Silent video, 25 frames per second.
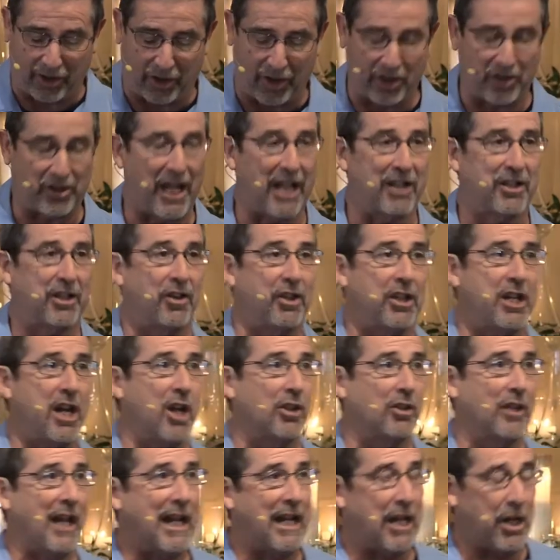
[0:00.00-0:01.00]
she said to the
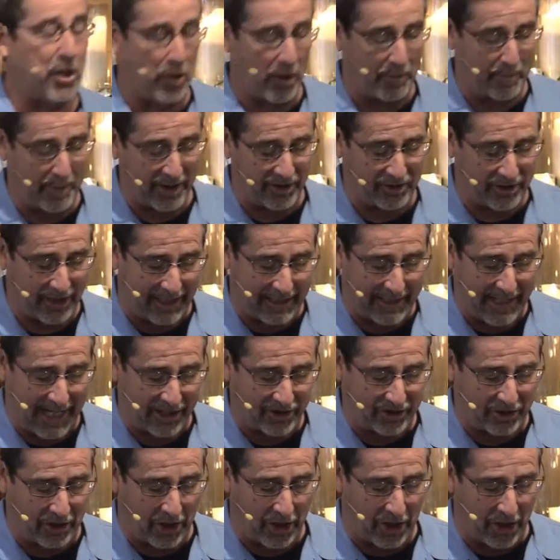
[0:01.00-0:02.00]
young lady who had been sitting
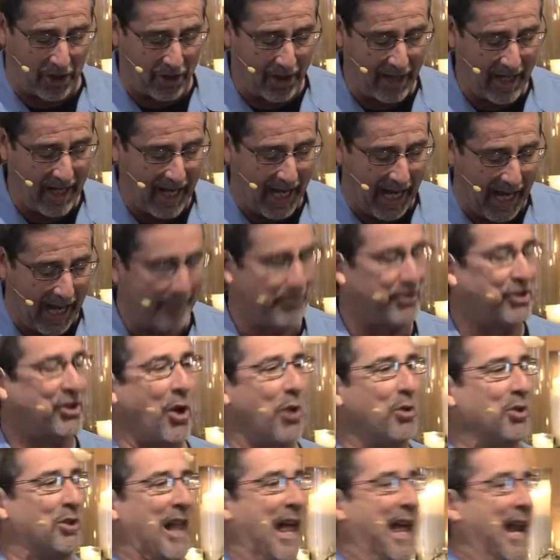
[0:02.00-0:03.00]
next to her, I'm
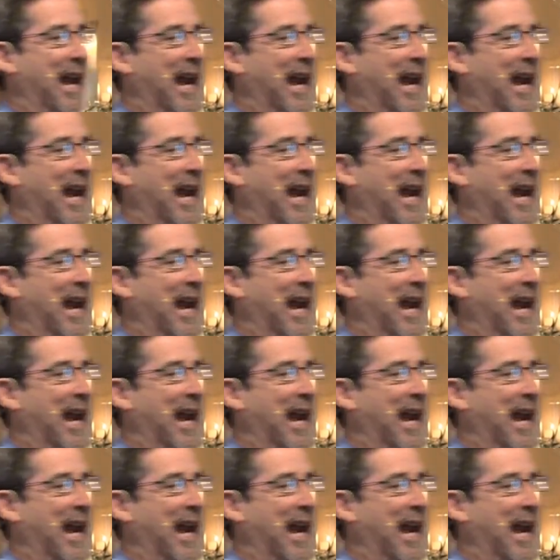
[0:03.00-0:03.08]
so glad